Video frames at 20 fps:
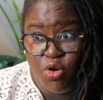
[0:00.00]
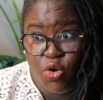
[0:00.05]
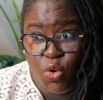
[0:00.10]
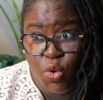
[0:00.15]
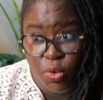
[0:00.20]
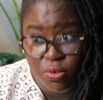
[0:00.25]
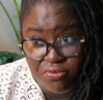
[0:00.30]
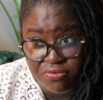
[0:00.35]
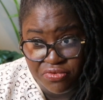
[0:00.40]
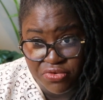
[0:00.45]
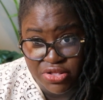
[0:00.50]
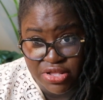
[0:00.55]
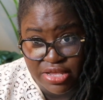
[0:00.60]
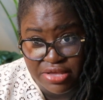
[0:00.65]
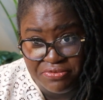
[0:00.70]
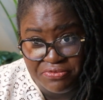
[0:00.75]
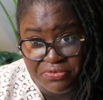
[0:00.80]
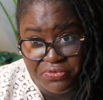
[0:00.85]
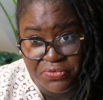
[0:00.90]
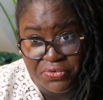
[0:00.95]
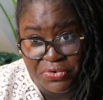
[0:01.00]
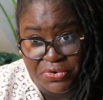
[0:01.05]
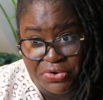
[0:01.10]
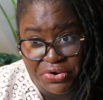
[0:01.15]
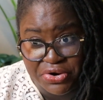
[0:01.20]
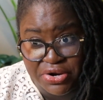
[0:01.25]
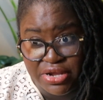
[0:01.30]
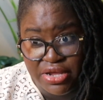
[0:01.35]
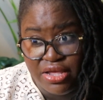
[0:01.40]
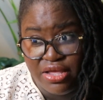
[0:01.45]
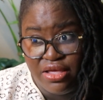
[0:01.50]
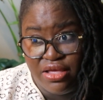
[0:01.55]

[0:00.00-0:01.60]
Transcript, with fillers: hopefully for